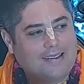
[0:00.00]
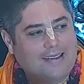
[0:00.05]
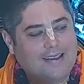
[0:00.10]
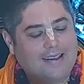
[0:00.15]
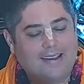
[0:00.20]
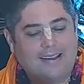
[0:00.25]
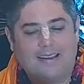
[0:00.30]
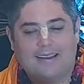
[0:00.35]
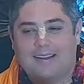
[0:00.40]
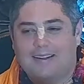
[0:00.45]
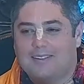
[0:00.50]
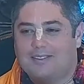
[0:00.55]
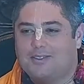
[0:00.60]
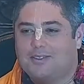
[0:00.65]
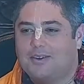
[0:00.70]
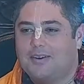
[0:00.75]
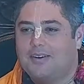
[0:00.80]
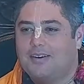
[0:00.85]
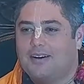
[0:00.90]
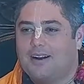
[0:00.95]
Yeah, he had a
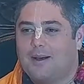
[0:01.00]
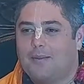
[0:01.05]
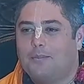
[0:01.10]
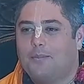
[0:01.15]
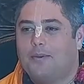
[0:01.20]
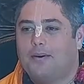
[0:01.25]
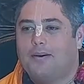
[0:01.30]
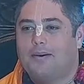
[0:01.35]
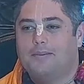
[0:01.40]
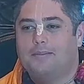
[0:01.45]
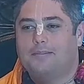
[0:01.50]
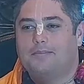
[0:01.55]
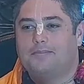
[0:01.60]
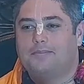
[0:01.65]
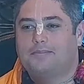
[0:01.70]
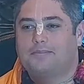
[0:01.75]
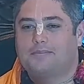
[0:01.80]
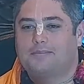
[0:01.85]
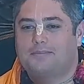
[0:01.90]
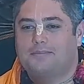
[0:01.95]
certain number,
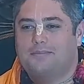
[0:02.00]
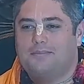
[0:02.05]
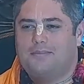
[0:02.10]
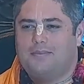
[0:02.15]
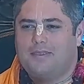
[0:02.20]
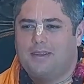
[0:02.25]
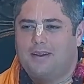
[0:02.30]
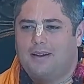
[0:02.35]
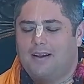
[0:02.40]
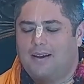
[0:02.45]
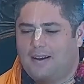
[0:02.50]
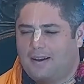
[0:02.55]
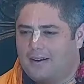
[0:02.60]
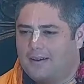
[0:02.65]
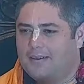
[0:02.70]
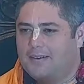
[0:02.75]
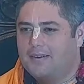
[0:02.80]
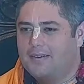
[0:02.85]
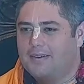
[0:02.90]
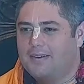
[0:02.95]
a
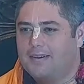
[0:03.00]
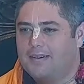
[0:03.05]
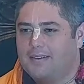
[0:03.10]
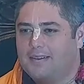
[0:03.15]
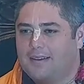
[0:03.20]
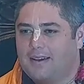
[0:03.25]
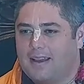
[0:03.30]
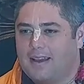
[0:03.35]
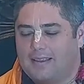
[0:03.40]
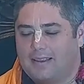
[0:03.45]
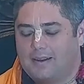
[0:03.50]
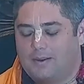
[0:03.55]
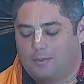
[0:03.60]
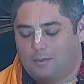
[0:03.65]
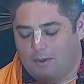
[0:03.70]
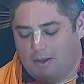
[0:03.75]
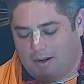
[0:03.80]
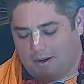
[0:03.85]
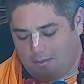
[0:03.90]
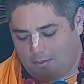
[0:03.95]
hundred. And
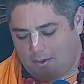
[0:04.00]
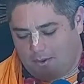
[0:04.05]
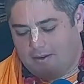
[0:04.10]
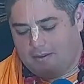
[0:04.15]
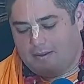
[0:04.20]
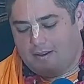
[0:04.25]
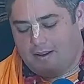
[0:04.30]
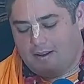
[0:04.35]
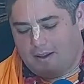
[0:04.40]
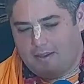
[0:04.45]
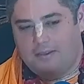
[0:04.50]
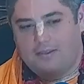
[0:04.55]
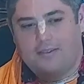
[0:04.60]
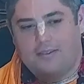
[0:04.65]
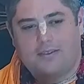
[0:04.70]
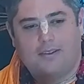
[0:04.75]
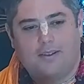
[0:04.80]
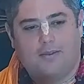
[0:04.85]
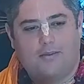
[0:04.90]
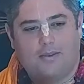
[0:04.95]
then when, when the
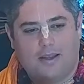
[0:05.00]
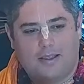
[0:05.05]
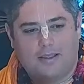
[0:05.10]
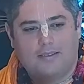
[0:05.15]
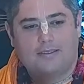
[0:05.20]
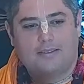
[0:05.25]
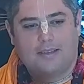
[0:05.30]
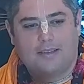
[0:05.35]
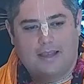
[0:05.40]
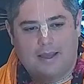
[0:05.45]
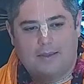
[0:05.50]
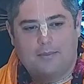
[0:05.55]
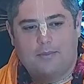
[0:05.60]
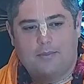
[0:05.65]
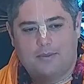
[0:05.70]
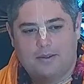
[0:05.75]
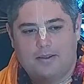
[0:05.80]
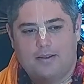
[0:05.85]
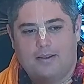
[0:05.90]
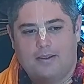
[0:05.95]
hundredth offense
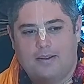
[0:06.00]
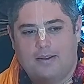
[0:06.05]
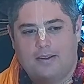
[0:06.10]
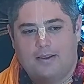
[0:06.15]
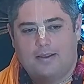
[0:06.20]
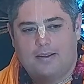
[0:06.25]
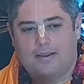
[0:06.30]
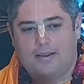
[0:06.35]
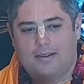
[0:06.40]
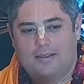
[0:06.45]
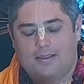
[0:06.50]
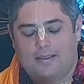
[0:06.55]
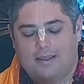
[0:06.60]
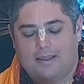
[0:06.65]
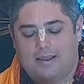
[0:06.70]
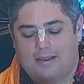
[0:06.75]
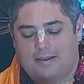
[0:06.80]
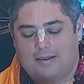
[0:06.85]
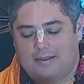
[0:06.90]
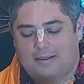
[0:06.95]
came,
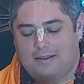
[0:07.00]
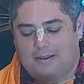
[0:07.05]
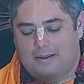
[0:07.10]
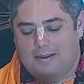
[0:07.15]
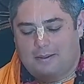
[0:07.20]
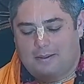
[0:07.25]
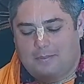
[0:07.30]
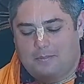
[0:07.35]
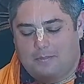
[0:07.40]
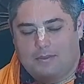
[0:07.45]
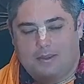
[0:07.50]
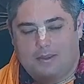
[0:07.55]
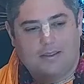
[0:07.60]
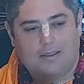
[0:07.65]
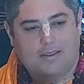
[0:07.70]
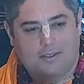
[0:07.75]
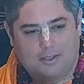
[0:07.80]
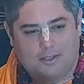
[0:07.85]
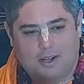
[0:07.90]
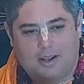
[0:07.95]
then, um,
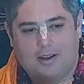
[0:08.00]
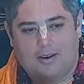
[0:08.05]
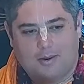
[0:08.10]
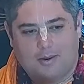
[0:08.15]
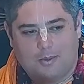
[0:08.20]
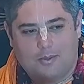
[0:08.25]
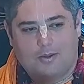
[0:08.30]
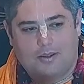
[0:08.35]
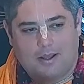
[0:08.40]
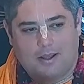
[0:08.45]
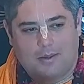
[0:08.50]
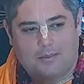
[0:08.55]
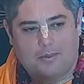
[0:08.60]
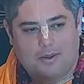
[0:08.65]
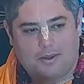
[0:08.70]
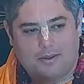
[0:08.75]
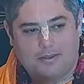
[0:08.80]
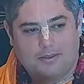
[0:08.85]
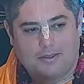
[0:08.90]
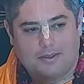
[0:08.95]
then the chakra would come
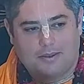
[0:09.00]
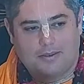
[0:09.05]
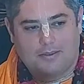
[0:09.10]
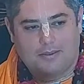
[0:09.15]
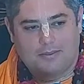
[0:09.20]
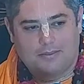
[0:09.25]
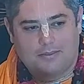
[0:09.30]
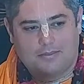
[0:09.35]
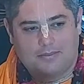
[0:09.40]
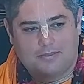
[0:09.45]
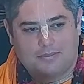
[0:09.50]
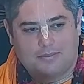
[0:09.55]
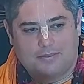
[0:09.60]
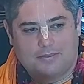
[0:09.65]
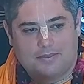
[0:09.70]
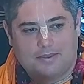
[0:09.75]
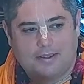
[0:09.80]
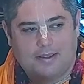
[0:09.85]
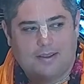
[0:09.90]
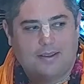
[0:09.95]
also.
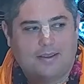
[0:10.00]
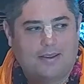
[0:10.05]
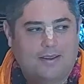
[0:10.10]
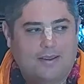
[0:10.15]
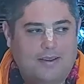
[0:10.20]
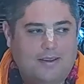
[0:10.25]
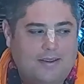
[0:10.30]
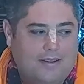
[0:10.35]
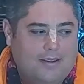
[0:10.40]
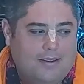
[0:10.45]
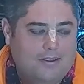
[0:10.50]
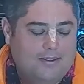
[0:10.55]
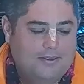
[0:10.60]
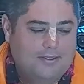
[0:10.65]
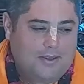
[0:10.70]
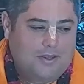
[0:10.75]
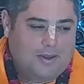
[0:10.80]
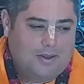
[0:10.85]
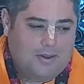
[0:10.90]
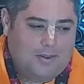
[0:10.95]

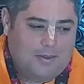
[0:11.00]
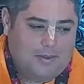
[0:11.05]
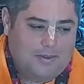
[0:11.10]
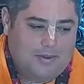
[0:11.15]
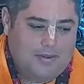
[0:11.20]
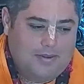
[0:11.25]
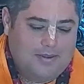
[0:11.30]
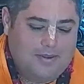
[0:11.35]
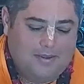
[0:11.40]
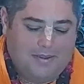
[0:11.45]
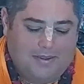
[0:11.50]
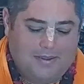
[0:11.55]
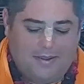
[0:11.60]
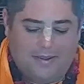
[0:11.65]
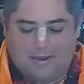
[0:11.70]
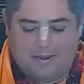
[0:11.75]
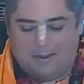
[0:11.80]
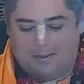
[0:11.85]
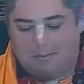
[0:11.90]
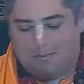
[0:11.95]
So,
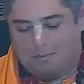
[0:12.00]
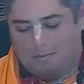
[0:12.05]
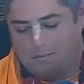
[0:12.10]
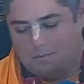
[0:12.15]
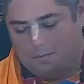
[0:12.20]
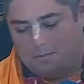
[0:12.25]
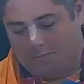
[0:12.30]
um,